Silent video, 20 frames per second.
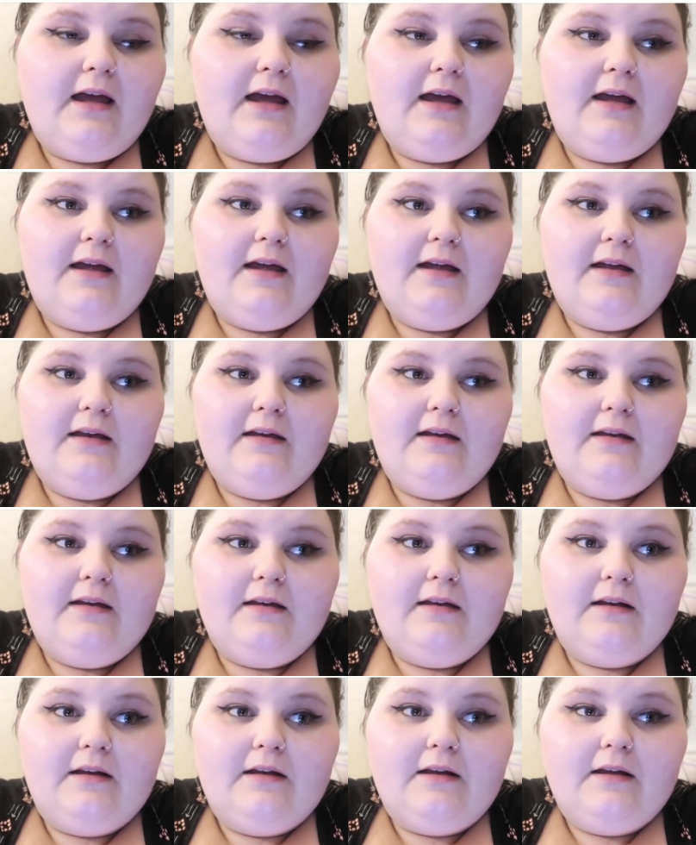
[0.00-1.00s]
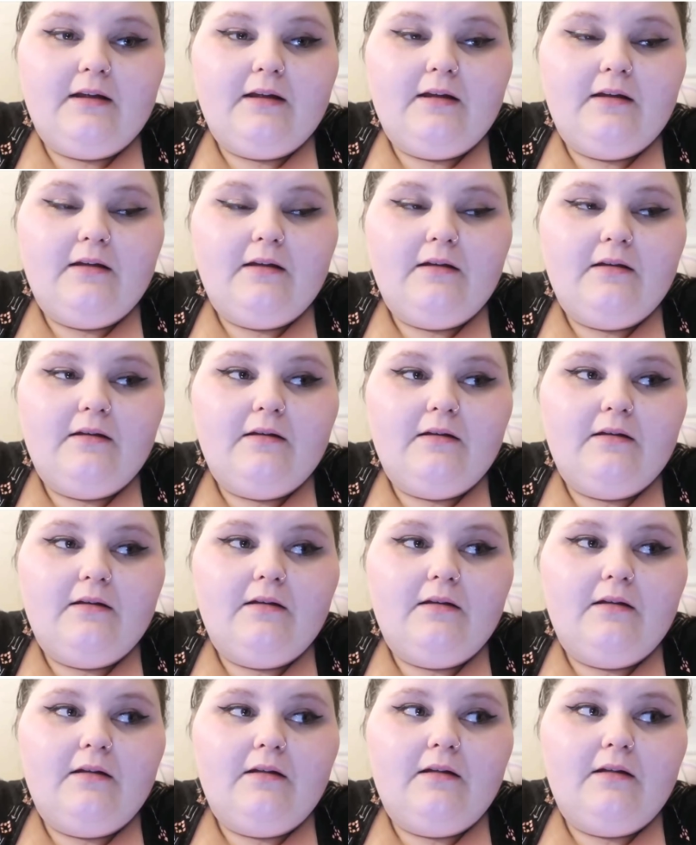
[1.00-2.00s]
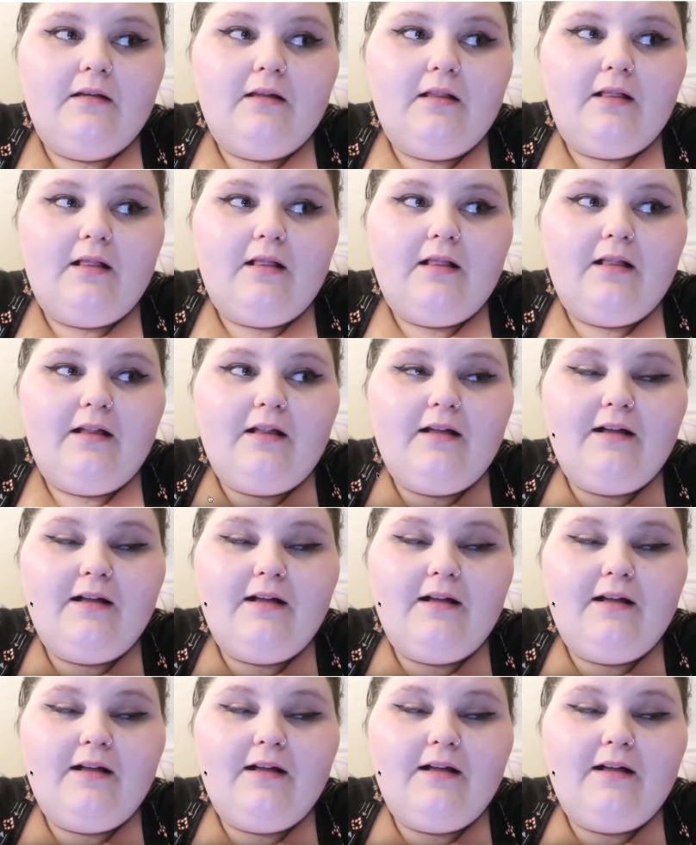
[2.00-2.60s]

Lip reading: and I